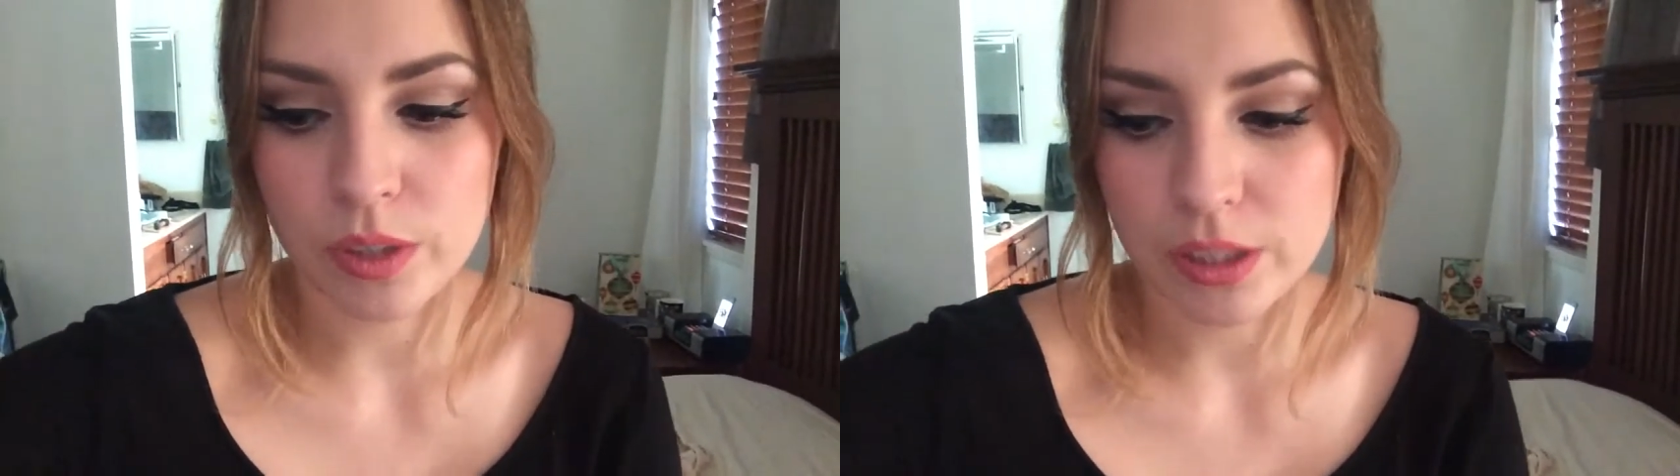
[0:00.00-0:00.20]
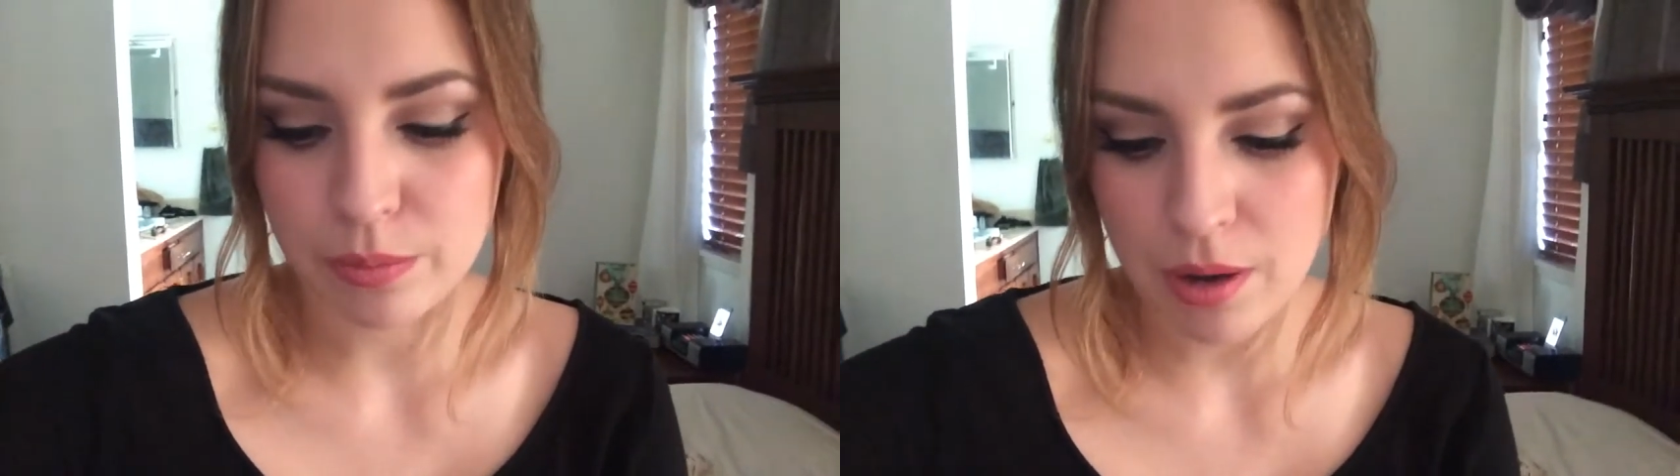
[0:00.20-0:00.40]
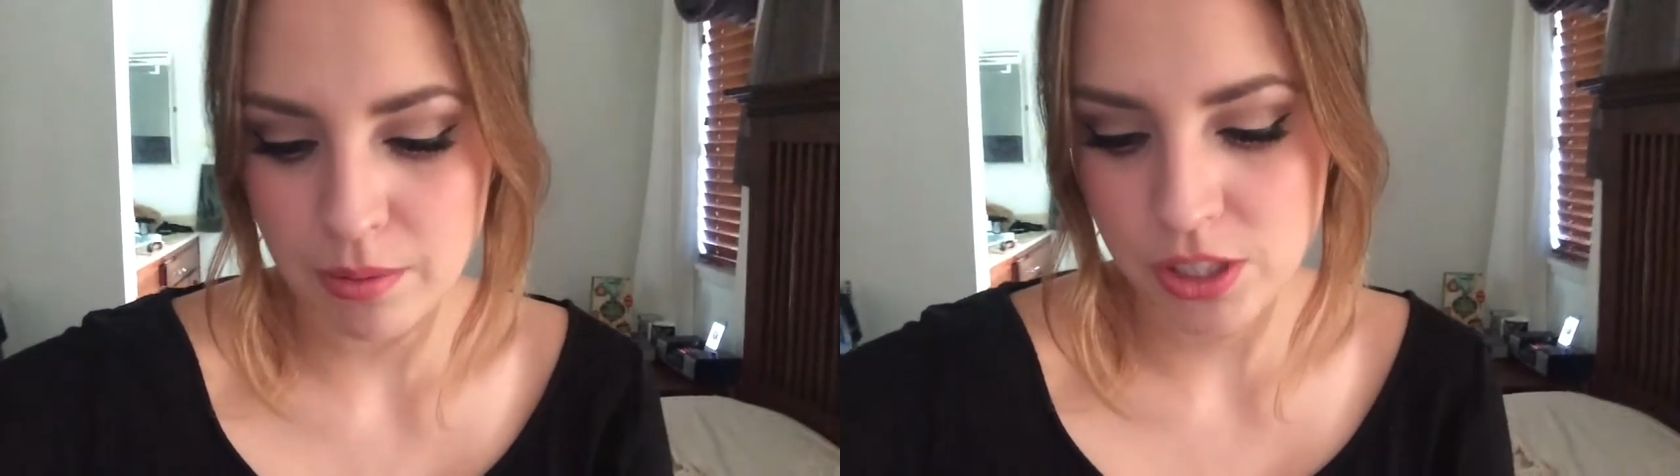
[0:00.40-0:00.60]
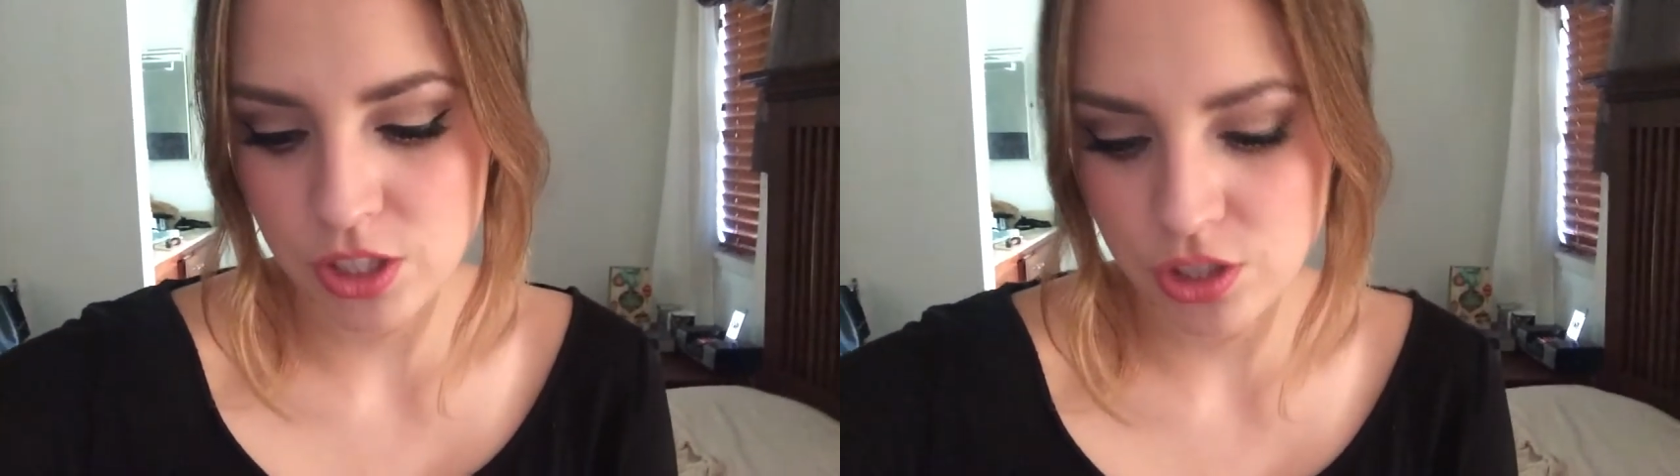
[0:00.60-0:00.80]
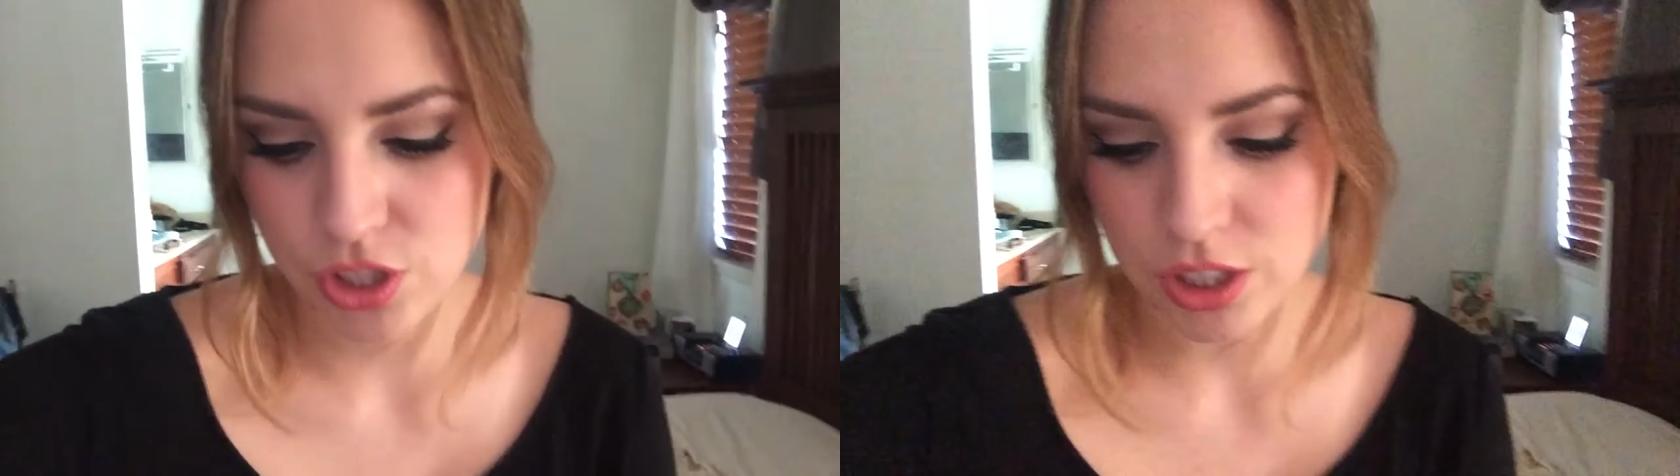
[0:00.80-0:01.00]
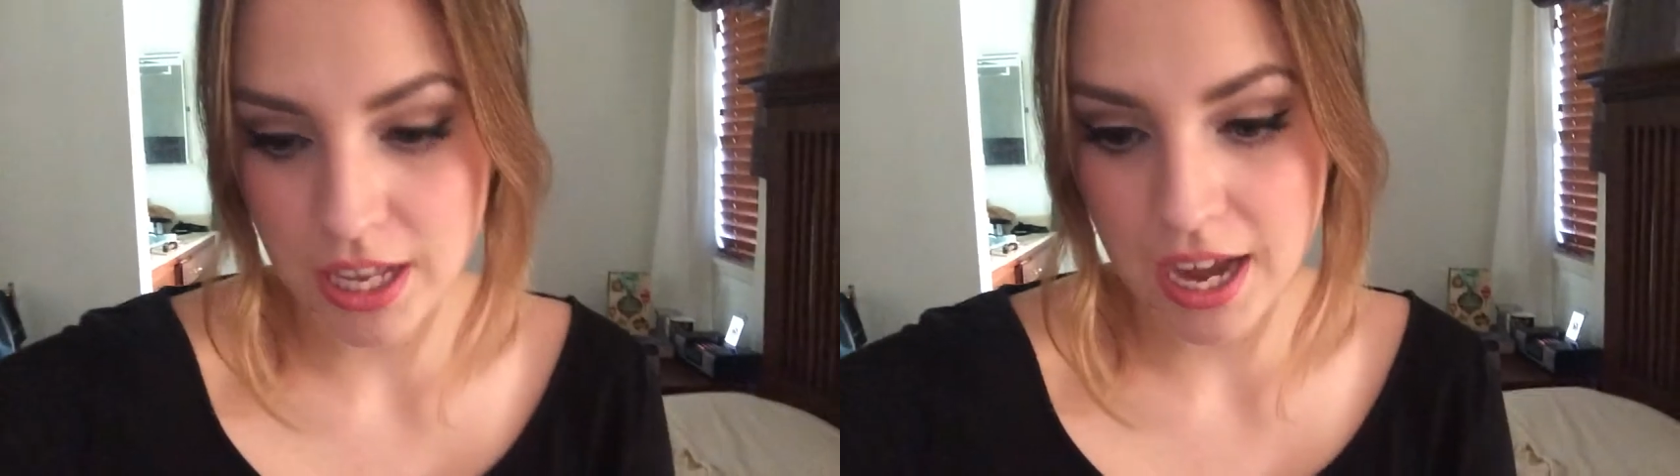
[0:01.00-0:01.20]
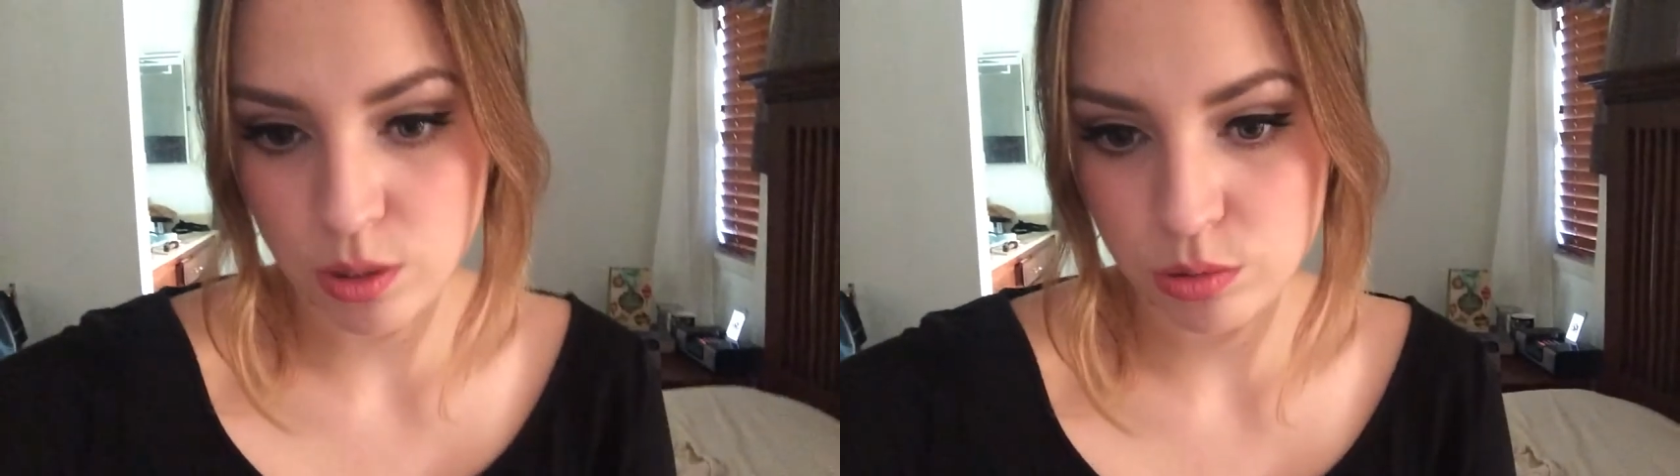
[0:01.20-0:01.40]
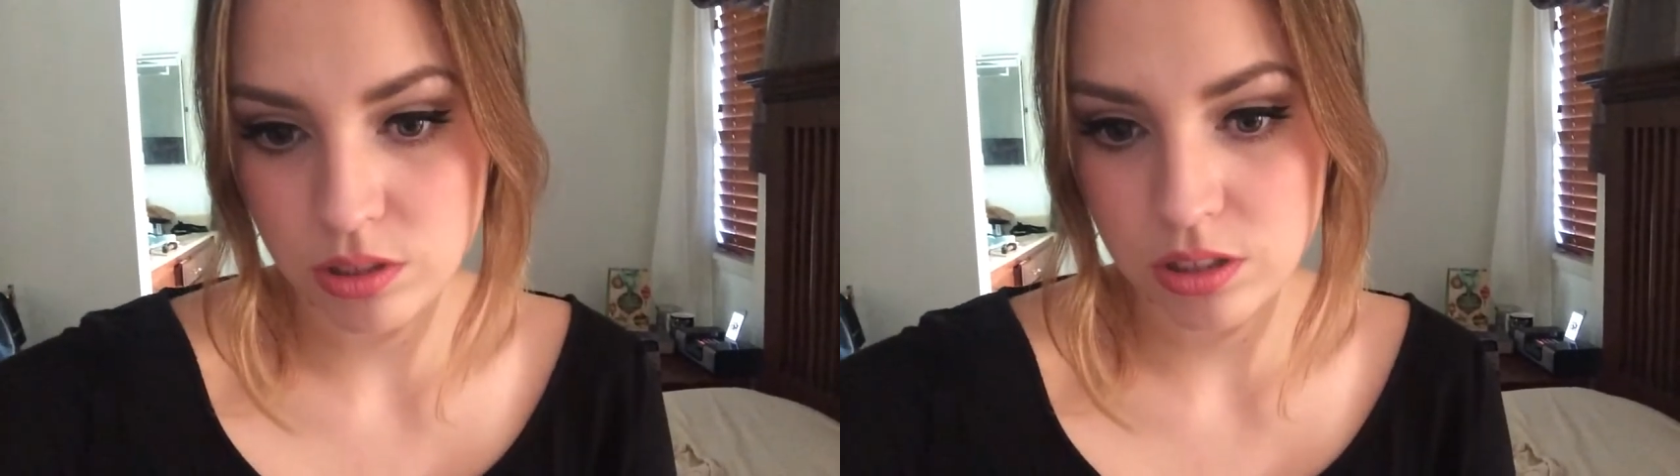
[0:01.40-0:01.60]
will probably just chill
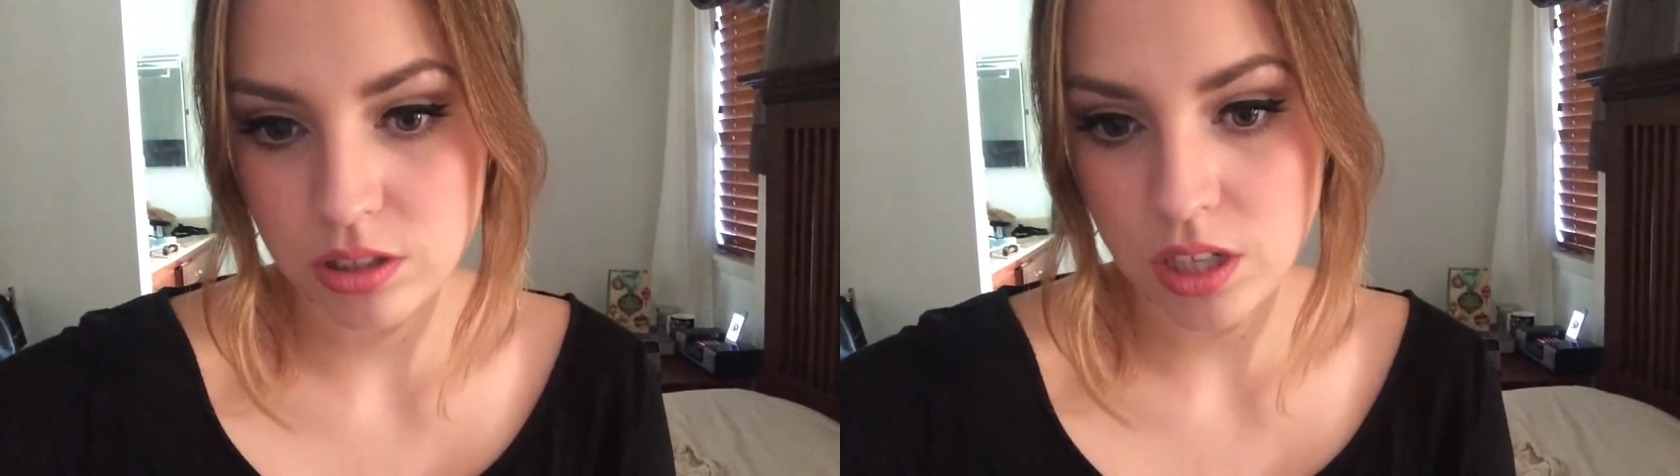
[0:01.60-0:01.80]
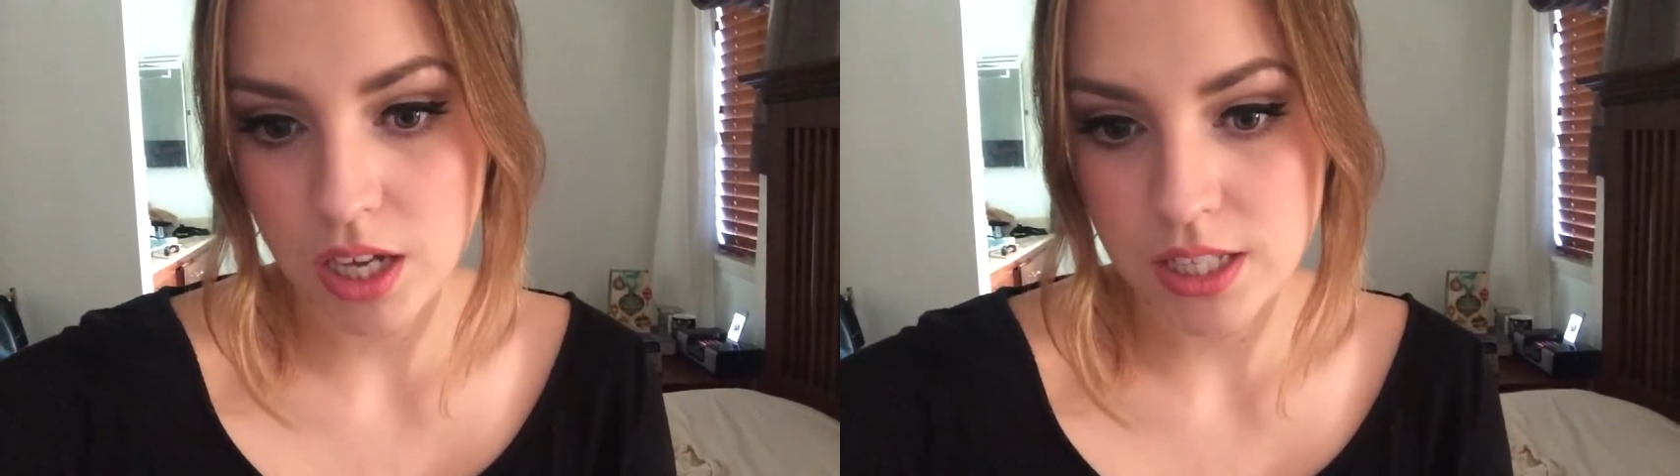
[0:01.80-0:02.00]
out